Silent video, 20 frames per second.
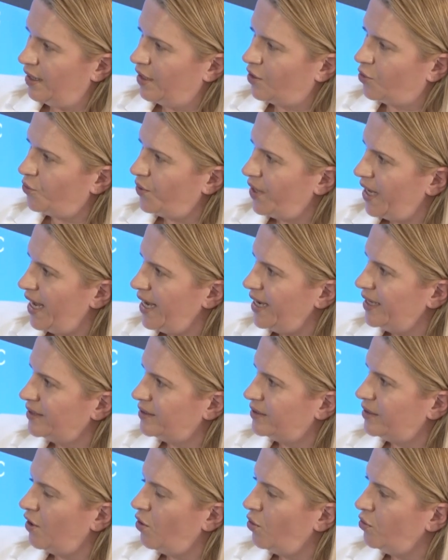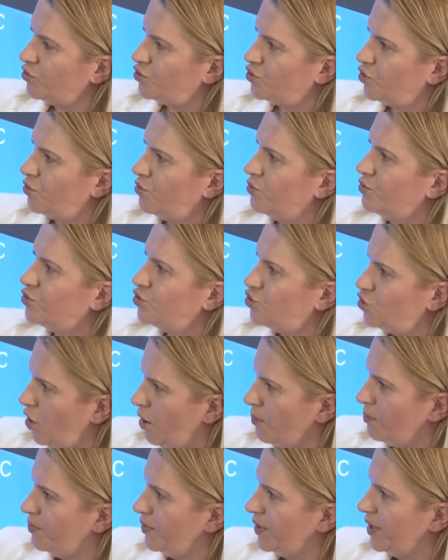create also
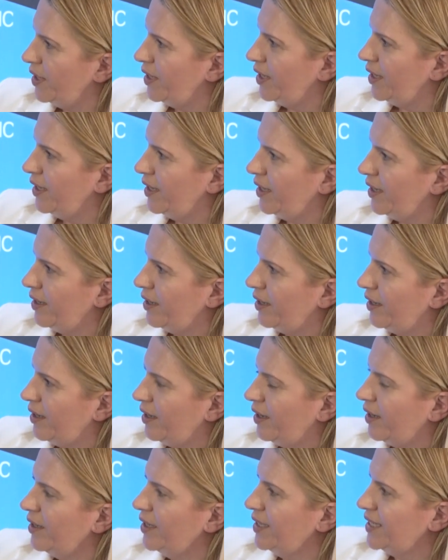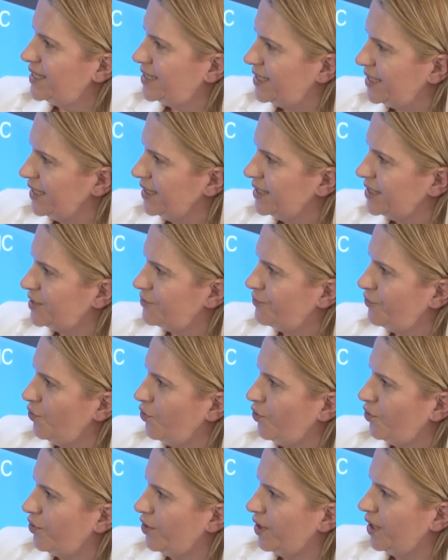job seats
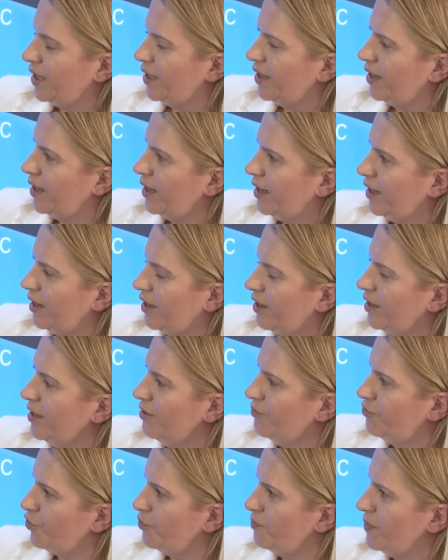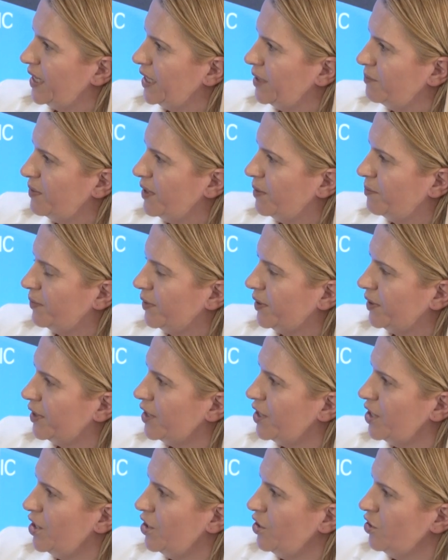for many people.
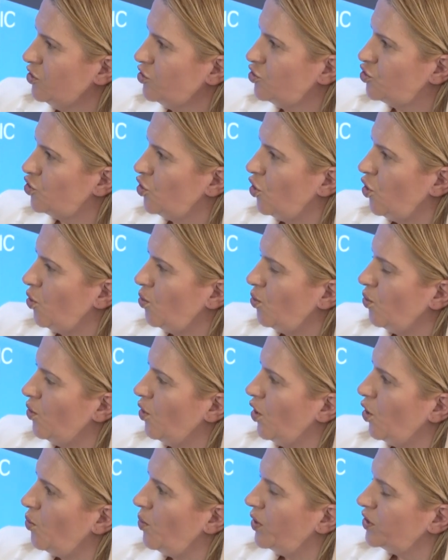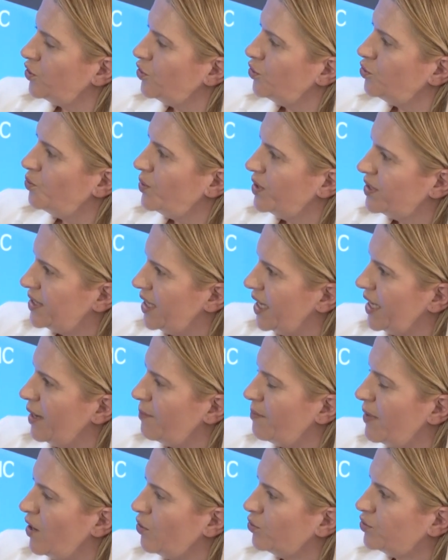So what could we say
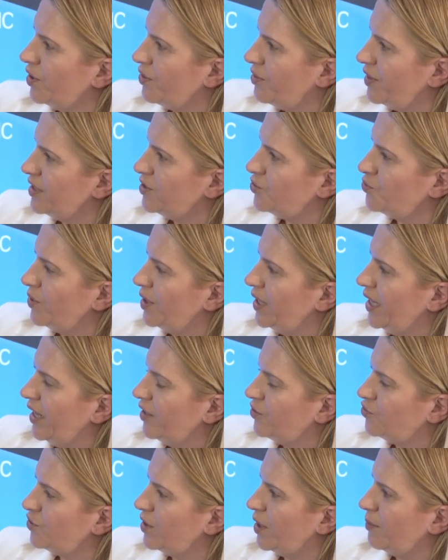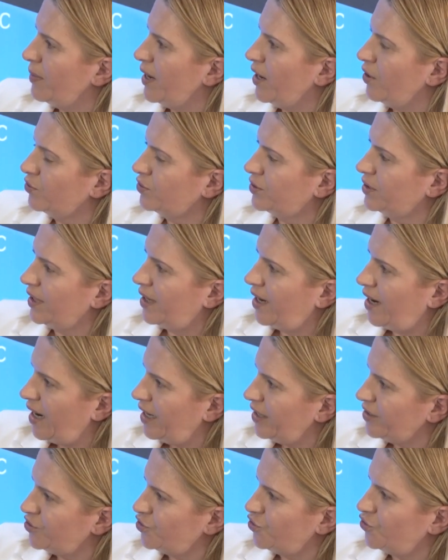about this relation, about
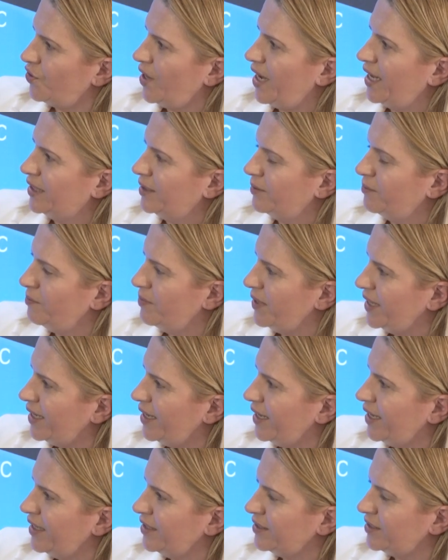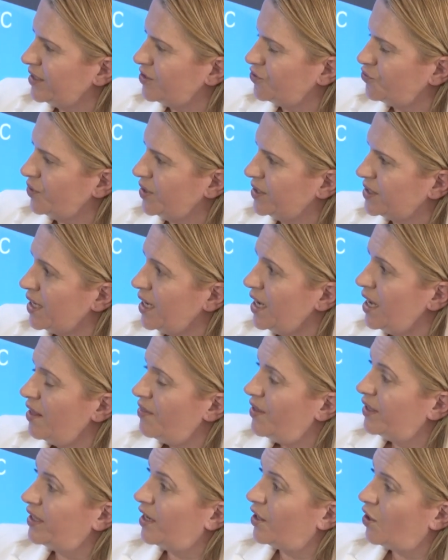culture and big industries
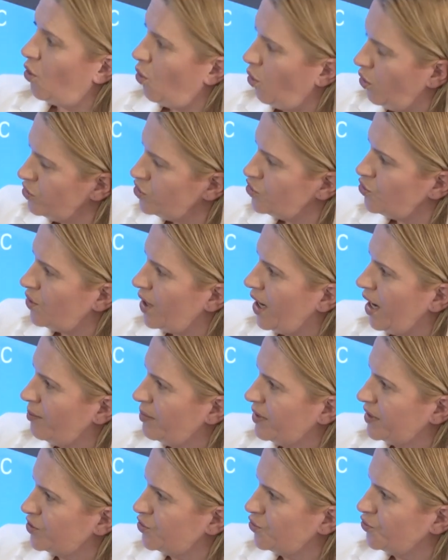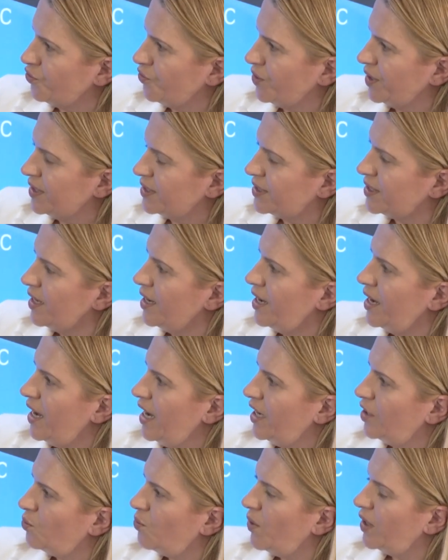that are also coming to Greece,
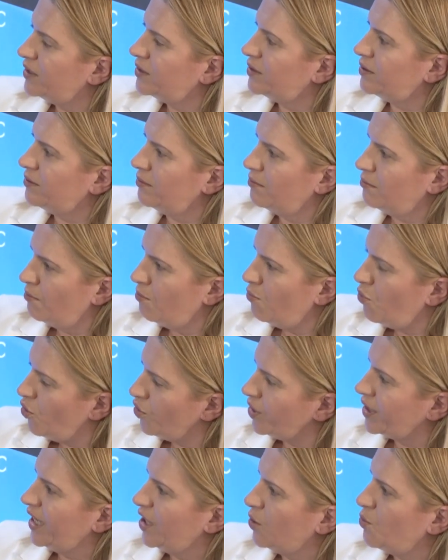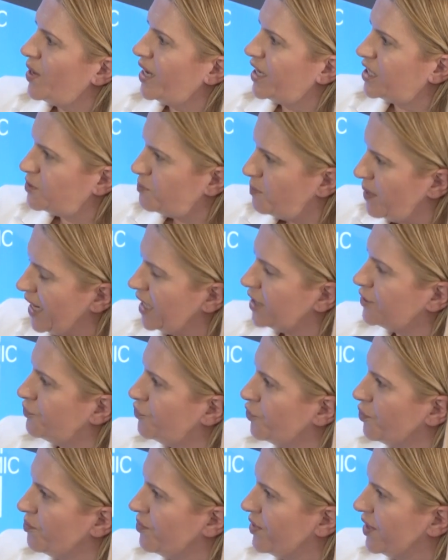and what more can we expect
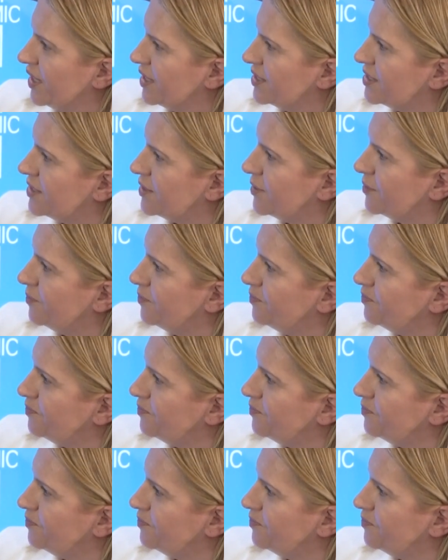from this?